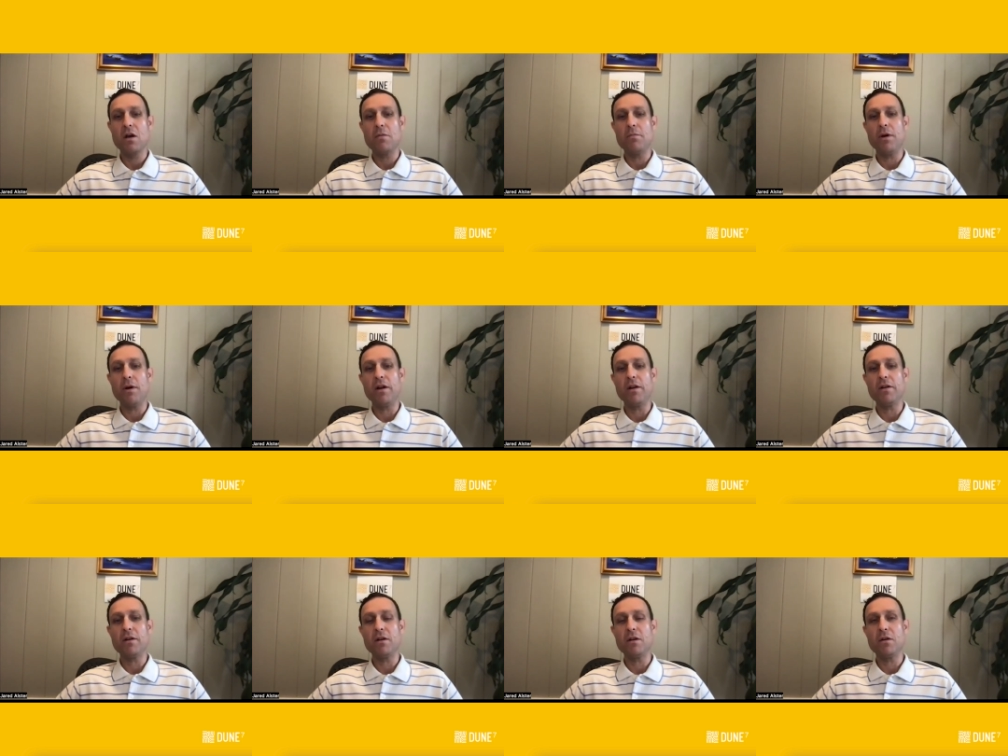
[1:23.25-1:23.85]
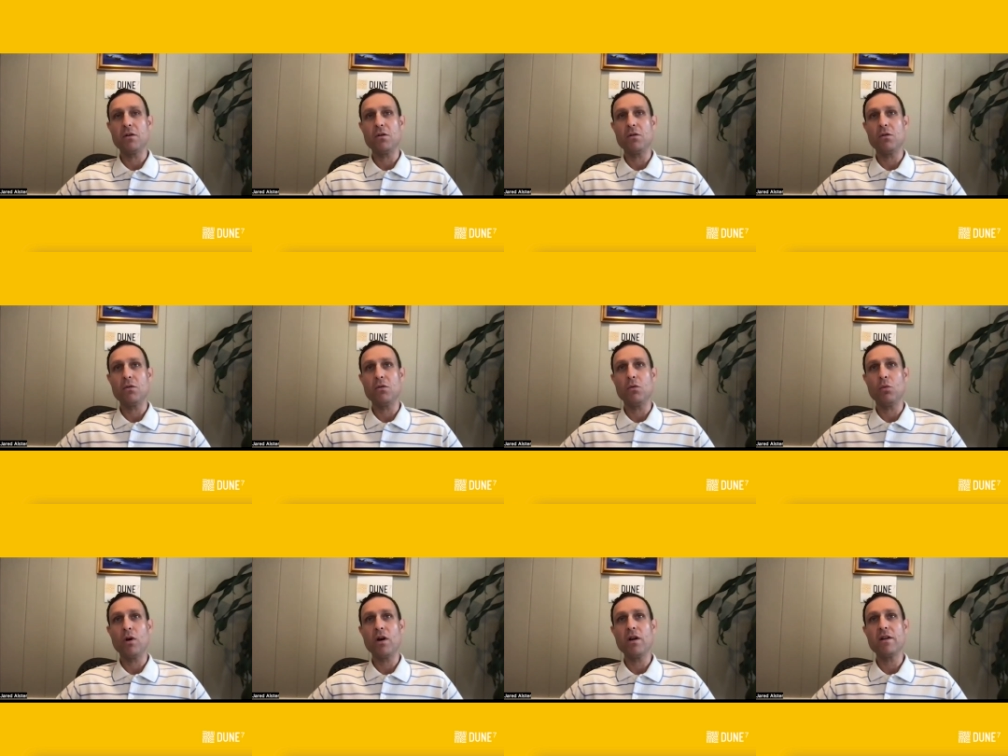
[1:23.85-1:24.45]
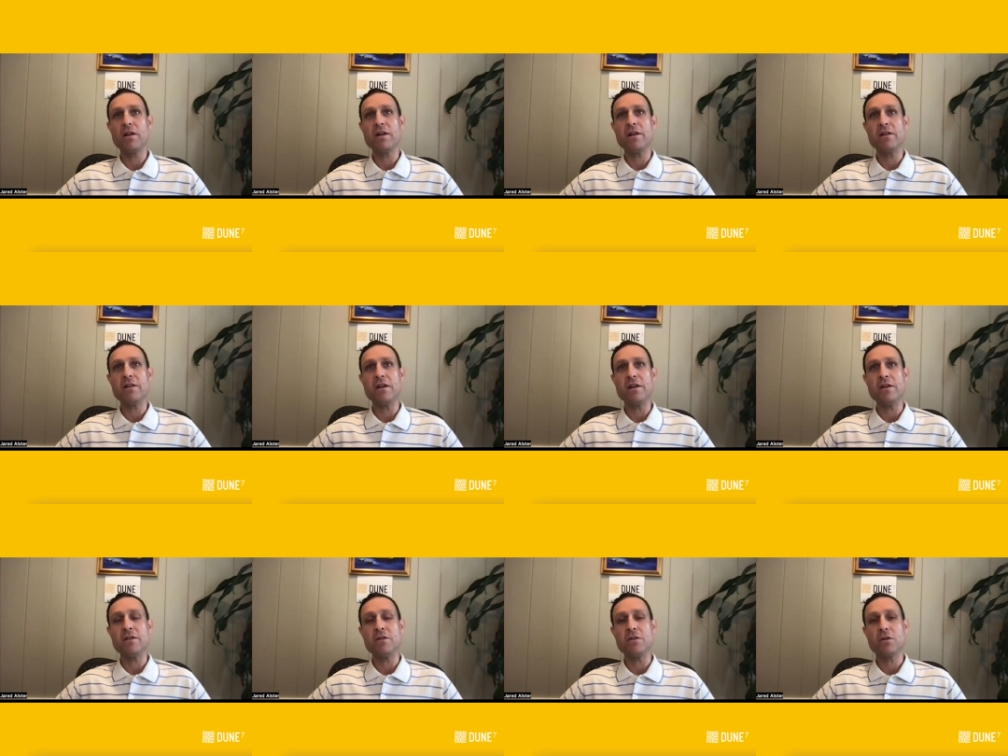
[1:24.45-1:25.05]
But what,
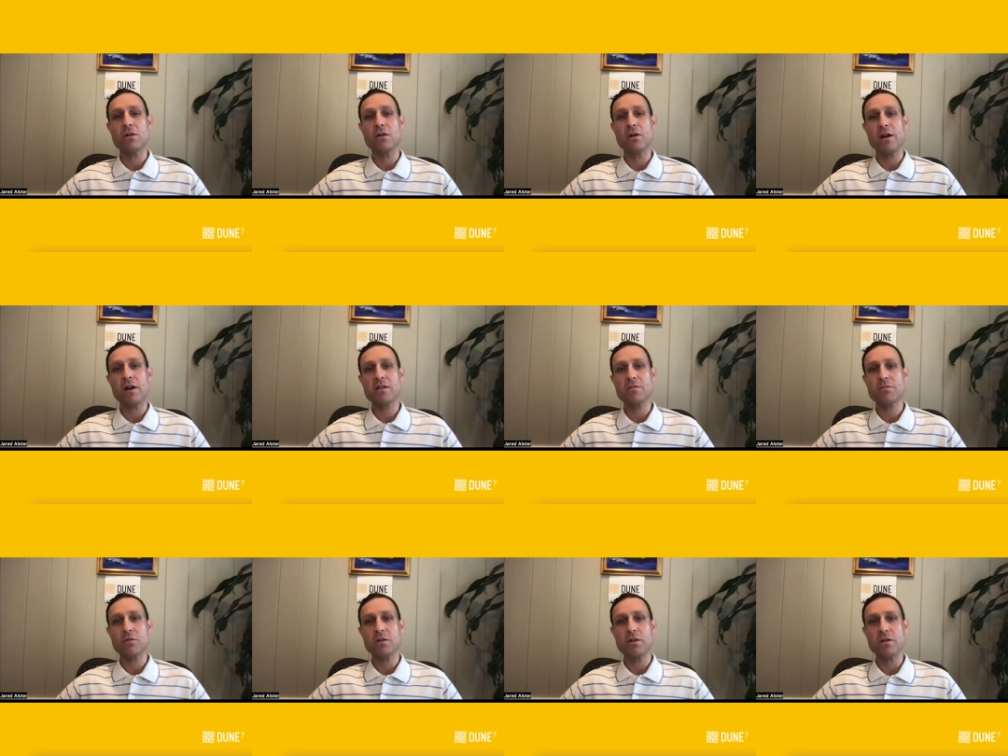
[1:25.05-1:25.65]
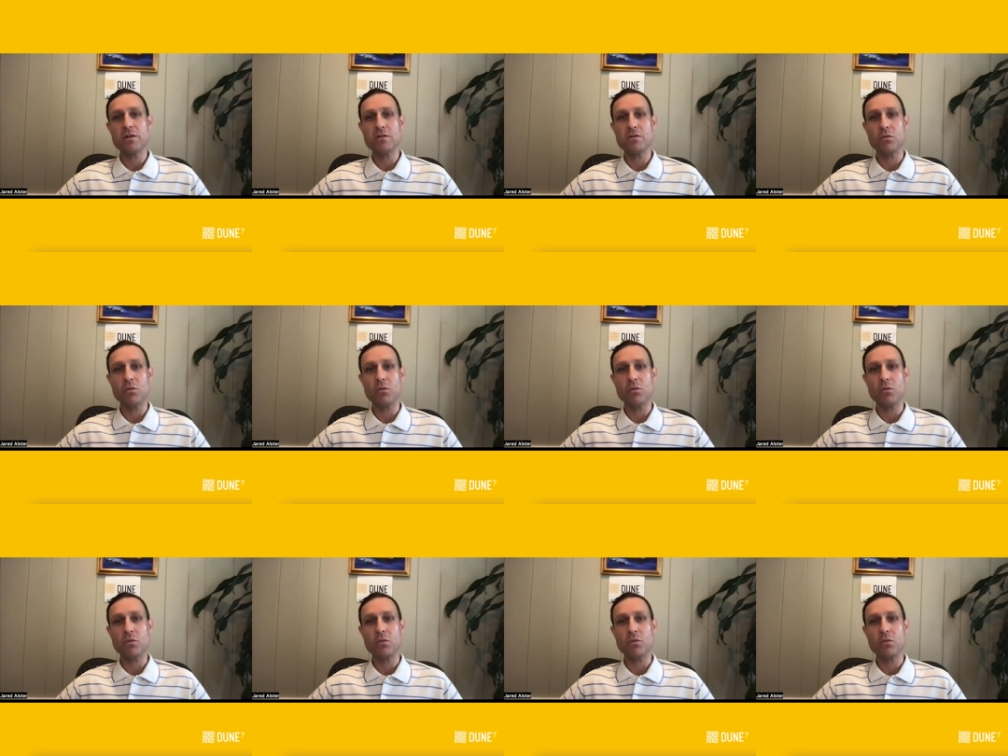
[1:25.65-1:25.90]
in your expertise,